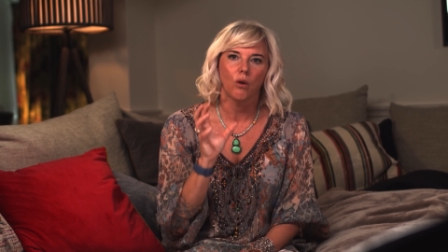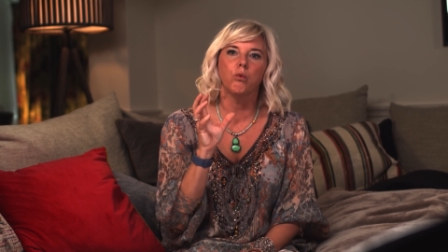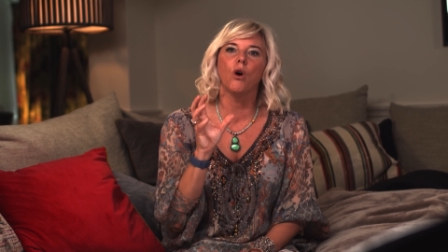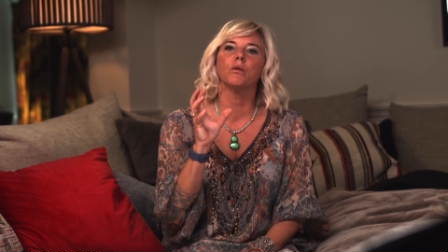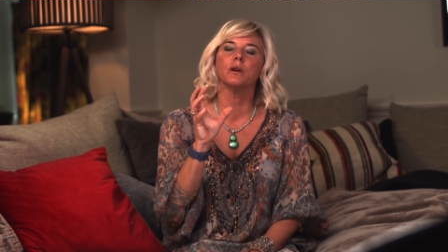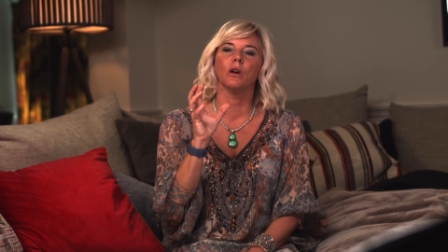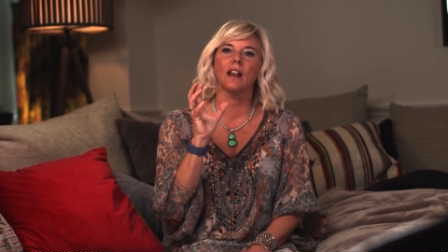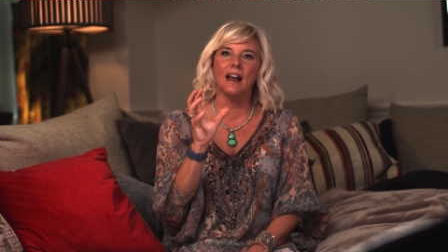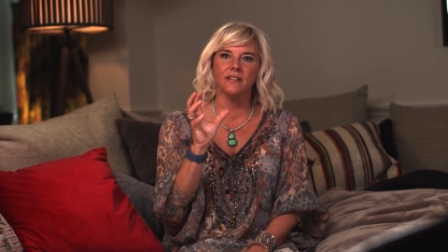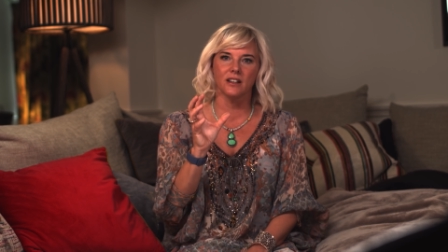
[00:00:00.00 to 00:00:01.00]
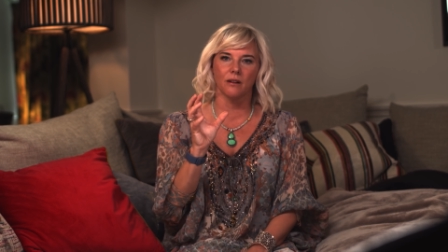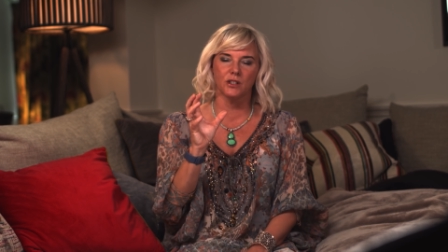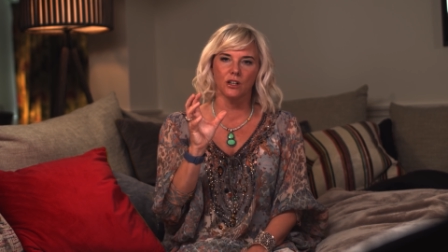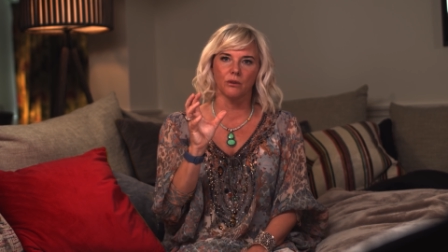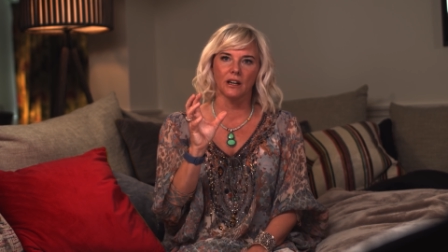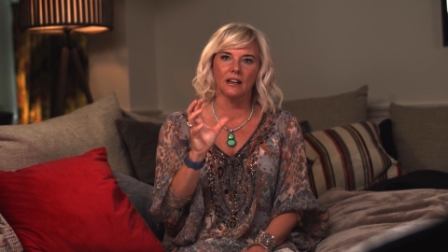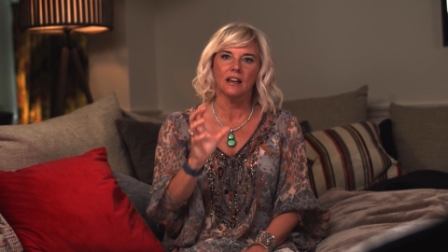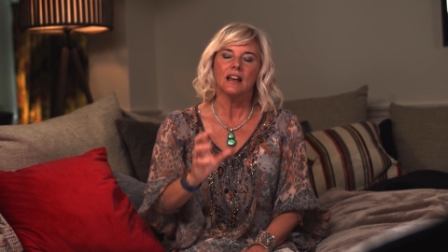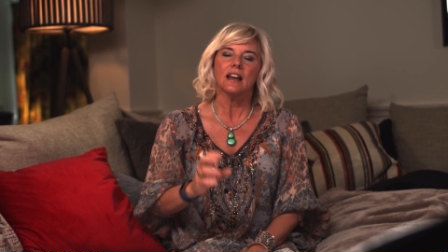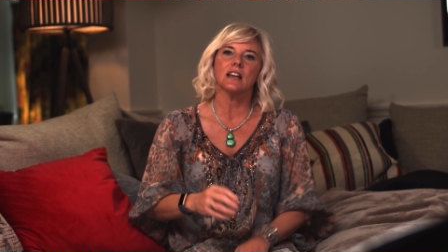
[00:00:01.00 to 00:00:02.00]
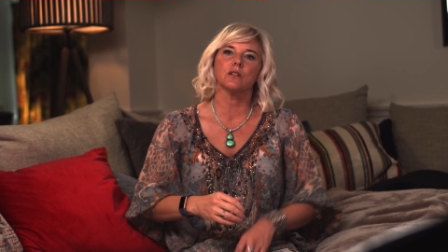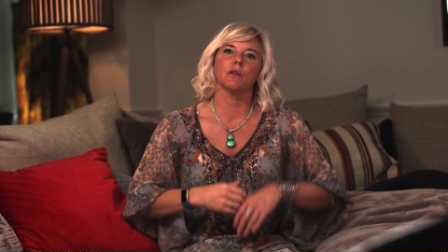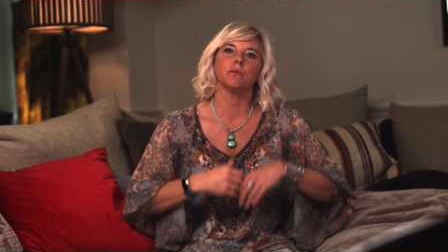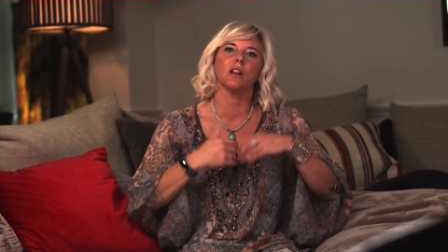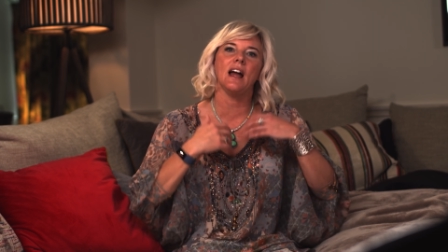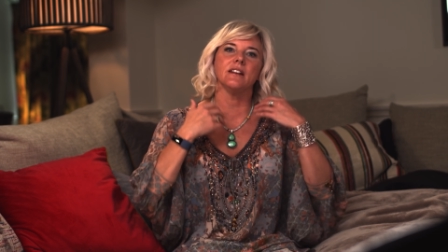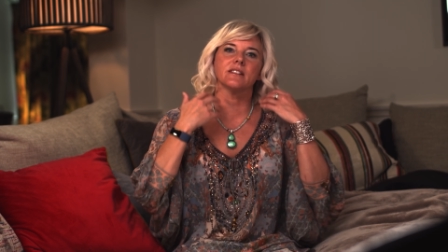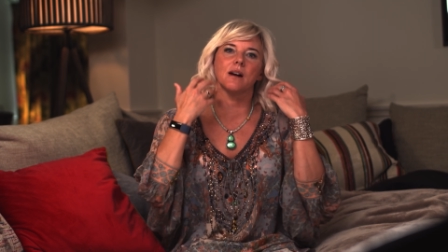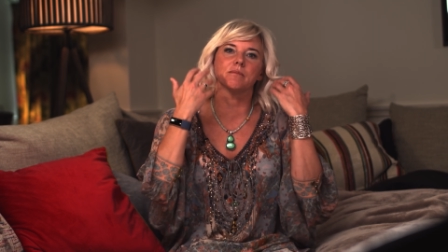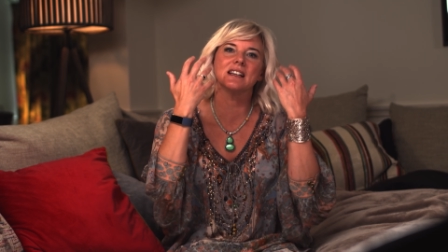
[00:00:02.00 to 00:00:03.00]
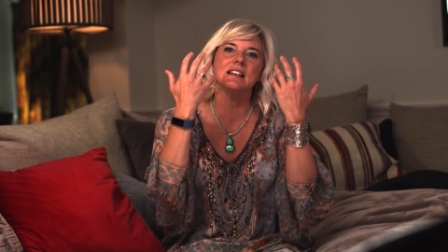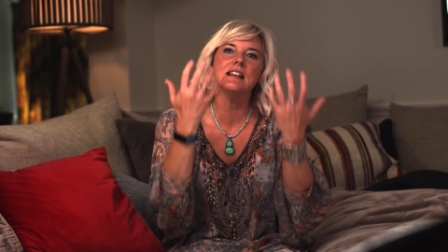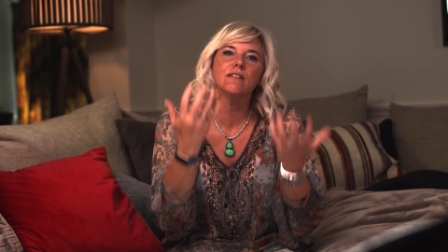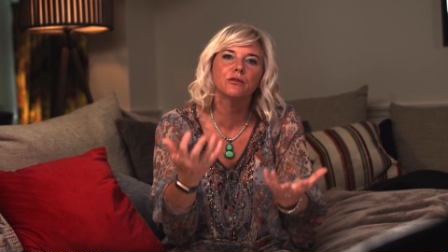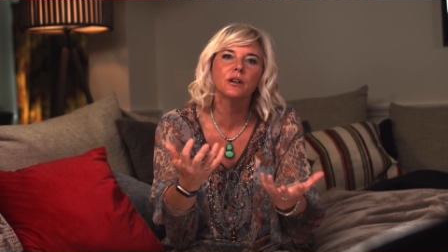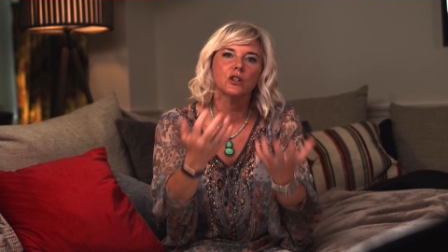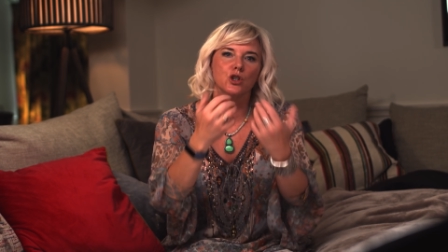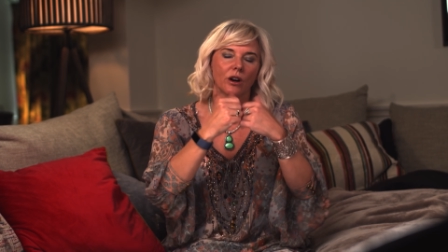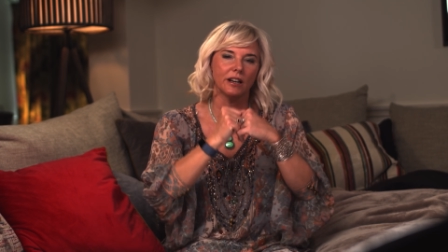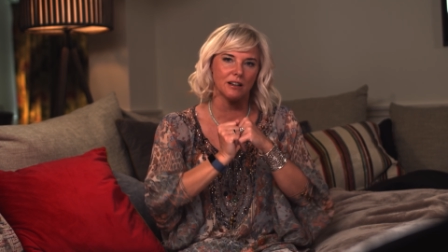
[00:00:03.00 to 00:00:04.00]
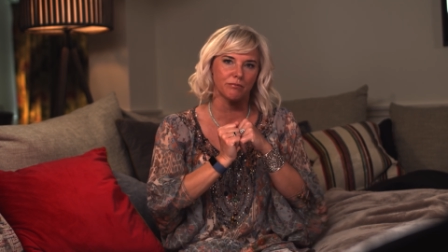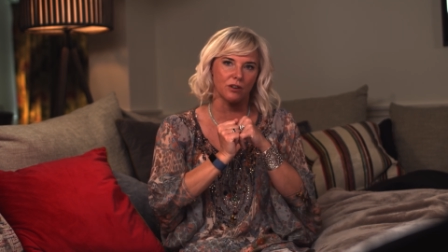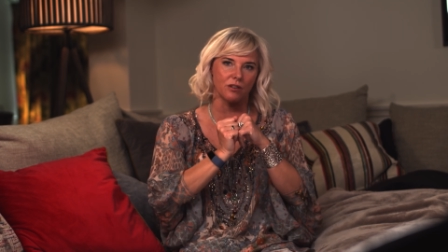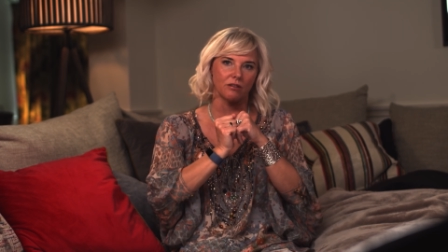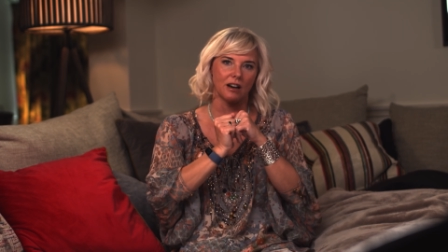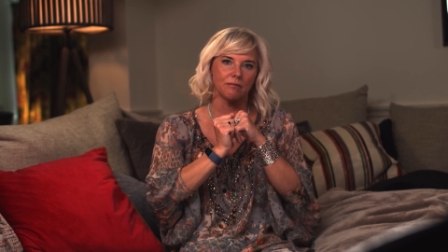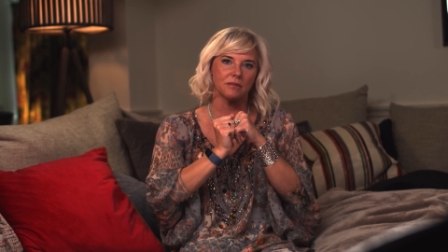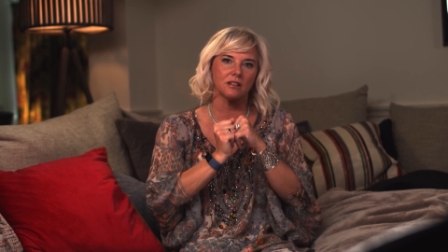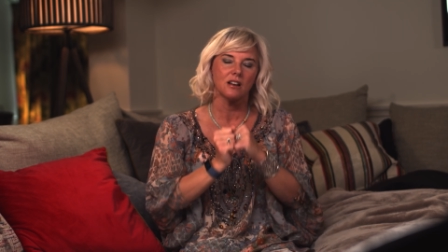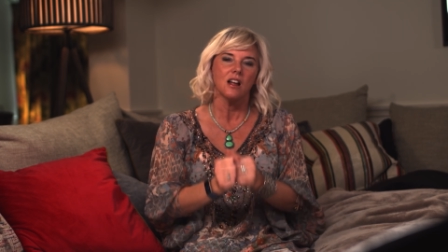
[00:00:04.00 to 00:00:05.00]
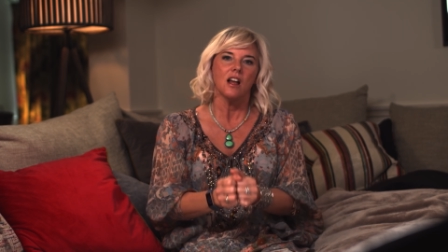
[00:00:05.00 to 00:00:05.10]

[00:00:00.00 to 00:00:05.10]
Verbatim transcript: what we will end up doing is we will end up delivering training programs